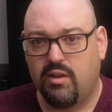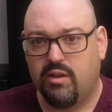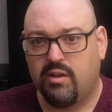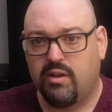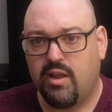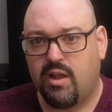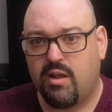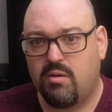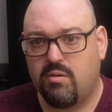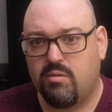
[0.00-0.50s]

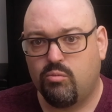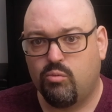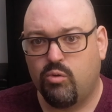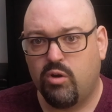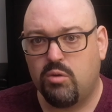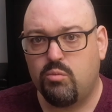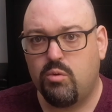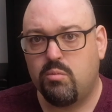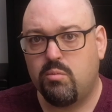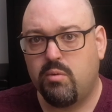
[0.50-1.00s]
Now,
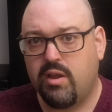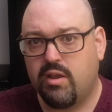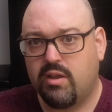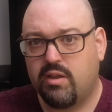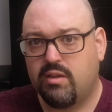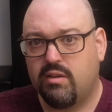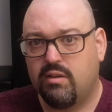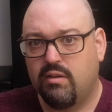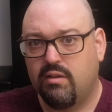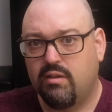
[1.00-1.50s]
when we
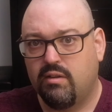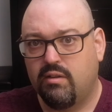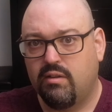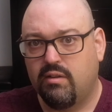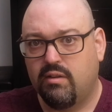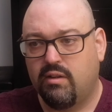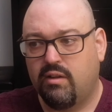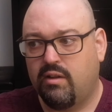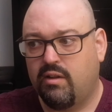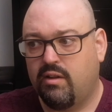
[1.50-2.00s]
make
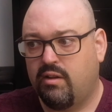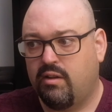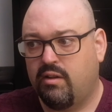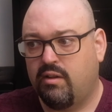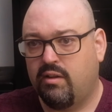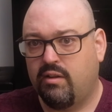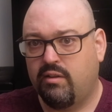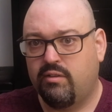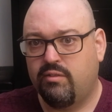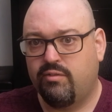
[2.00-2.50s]

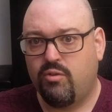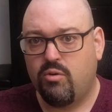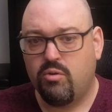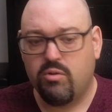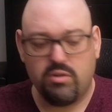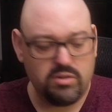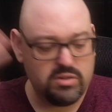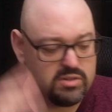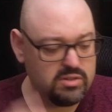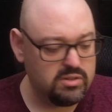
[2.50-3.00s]
the
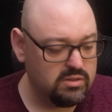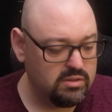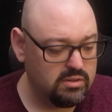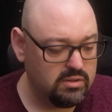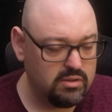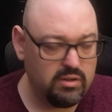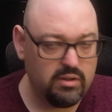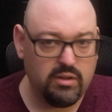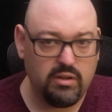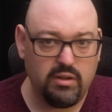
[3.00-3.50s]
focus
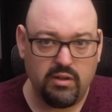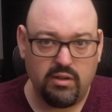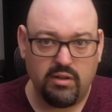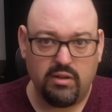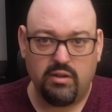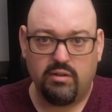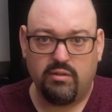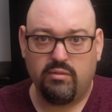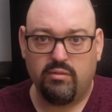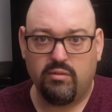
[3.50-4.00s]

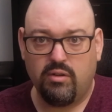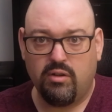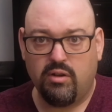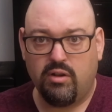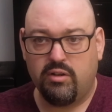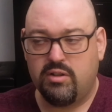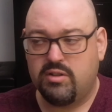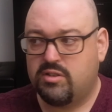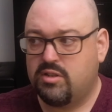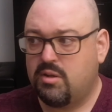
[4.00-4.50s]

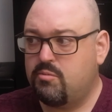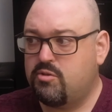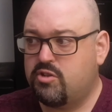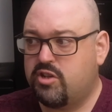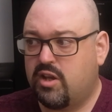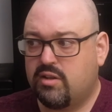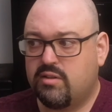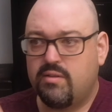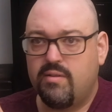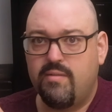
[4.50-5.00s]
on a
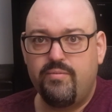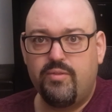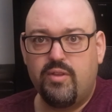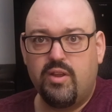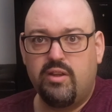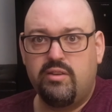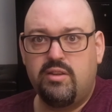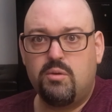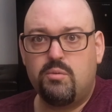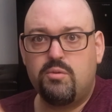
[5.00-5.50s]
subject,
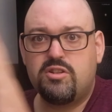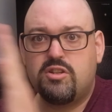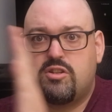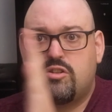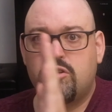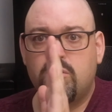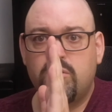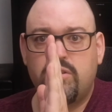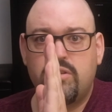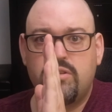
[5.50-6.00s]
there is a
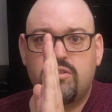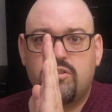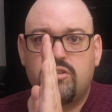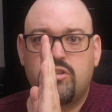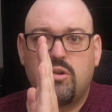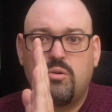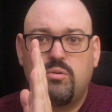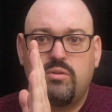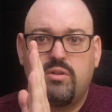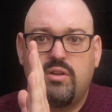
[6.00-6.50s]
certain
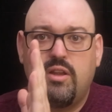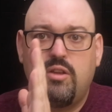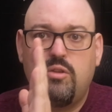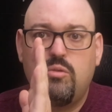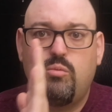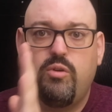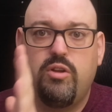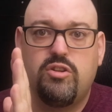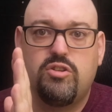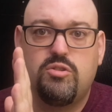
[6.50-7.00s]
zone
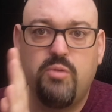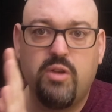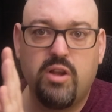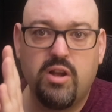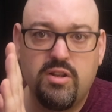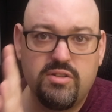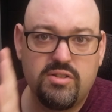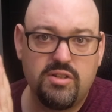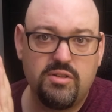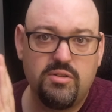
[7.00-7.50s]
in which we
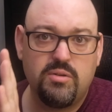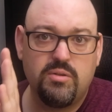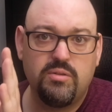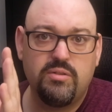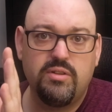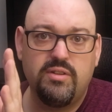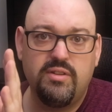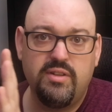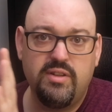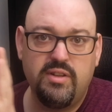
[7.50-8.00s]

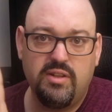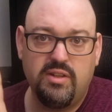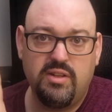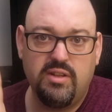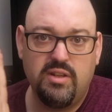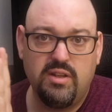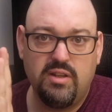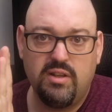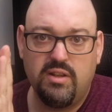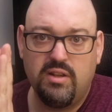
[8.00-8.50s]
considered the
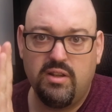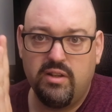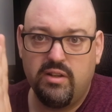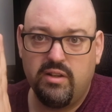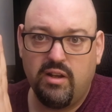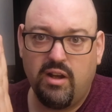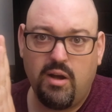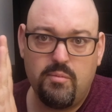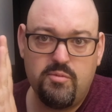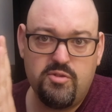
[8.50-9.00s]

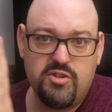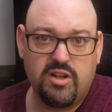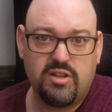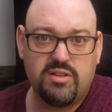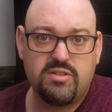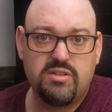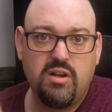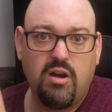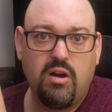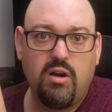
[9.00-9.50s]

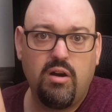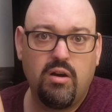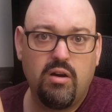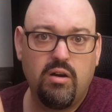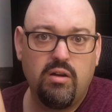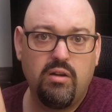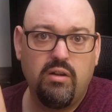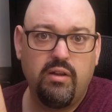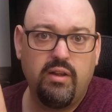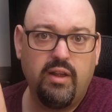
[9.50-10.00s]
objects
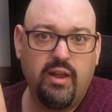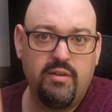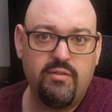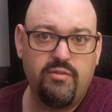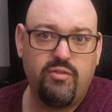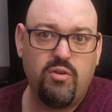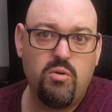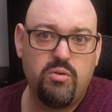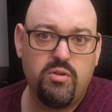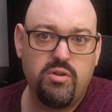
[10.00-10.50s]
are in
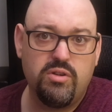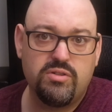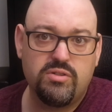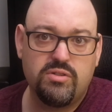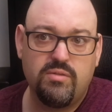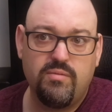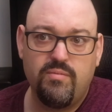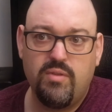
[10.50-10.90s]
focus.